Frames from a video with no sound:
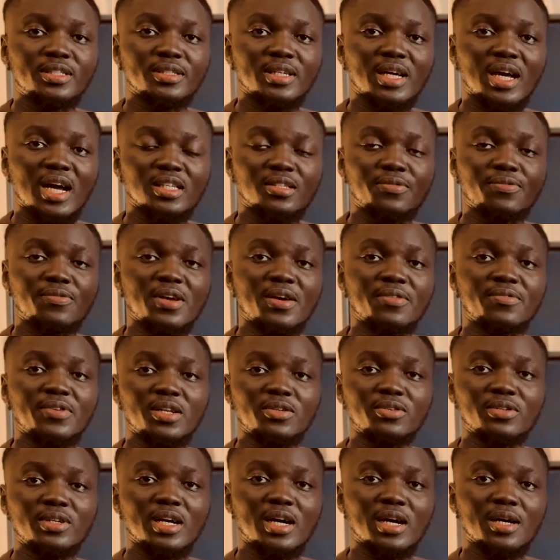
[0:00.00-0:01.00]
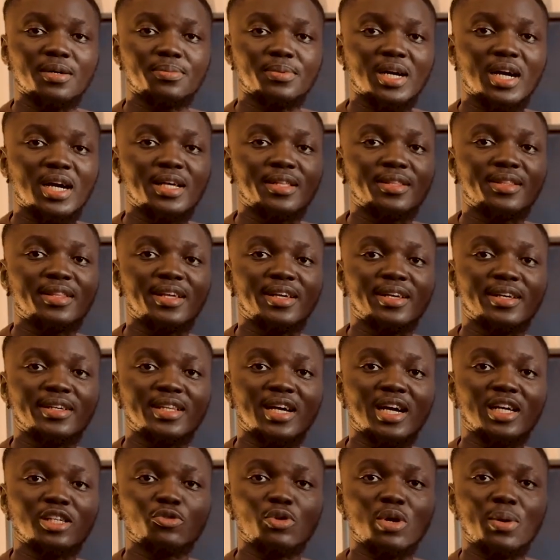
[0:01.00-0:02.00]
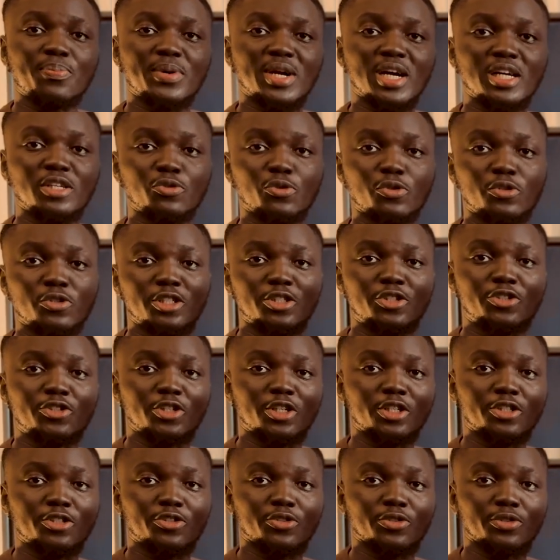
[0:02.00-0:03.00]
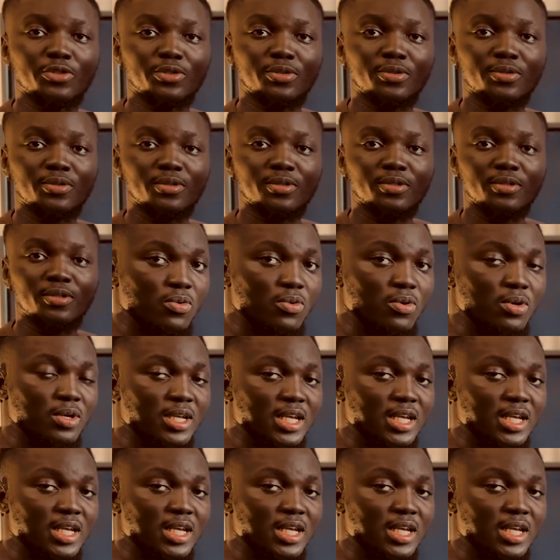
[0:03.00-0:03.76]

as fair value gap and thinking that's where price will retrace to will